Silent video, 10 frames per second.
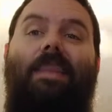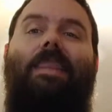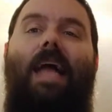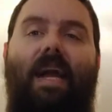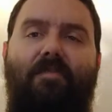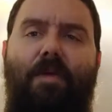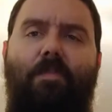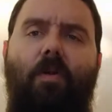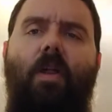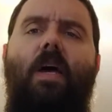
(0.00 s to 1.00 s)
a lot of
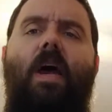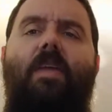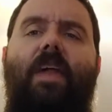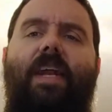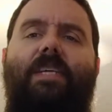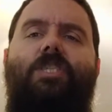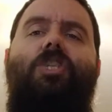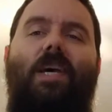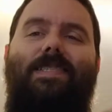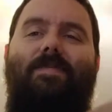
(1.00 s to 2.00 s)
people, then it is
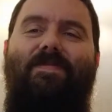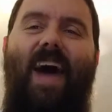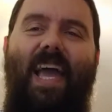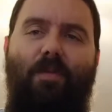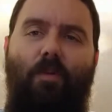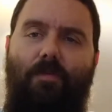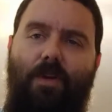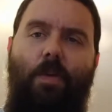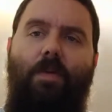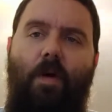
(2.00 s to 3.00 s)
justifiable
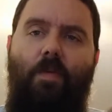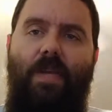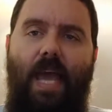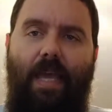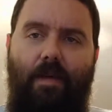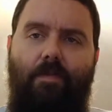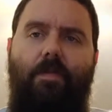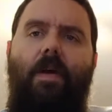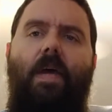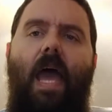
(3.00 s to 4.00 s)
for you to vote
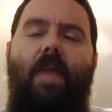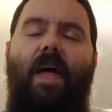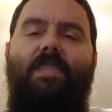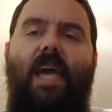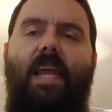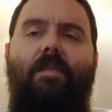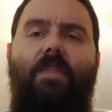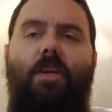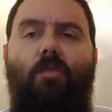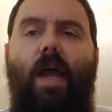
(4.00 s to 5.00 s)
negative. And that's kind
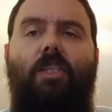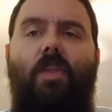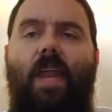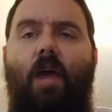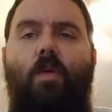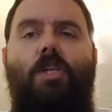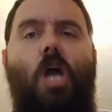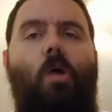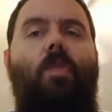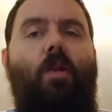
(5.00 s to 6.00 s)
of the direction that I would
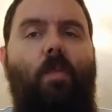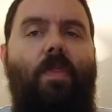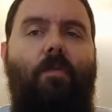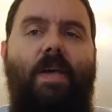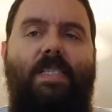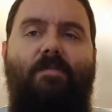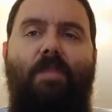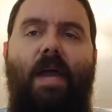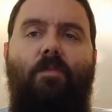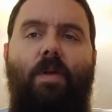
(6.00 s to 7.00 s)
go then with the rest of
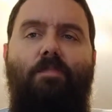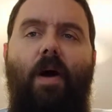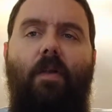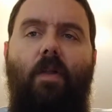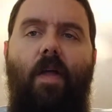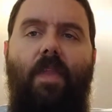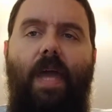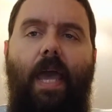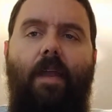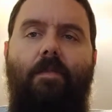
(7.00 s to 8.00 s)
my rebuttal on the
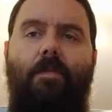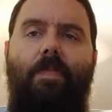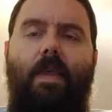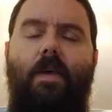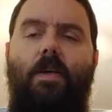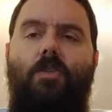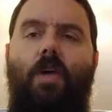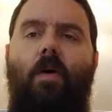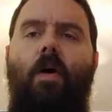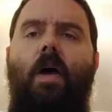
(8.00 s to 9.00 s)
negative.
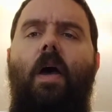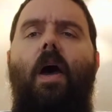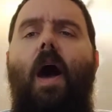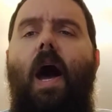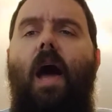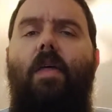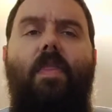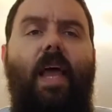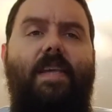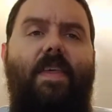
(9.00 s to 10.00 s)
So,
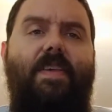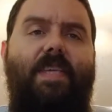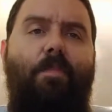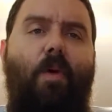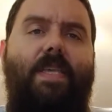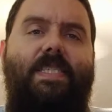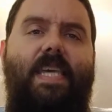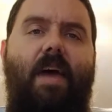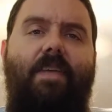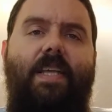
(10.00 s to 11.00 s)
like I said, the subpoint
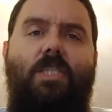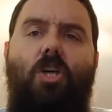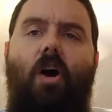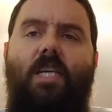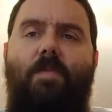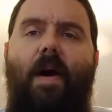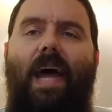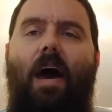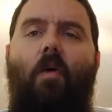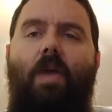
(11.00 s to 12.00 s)
C evidence talks
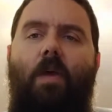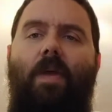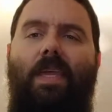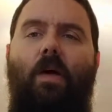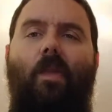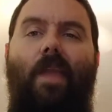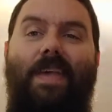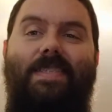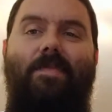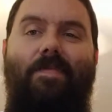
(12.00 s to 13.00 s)
about how it would kill
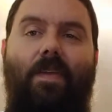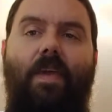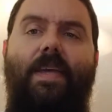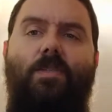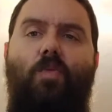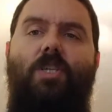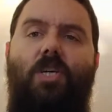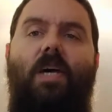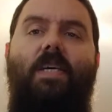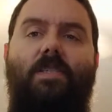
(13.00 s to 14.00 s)
less civilians, which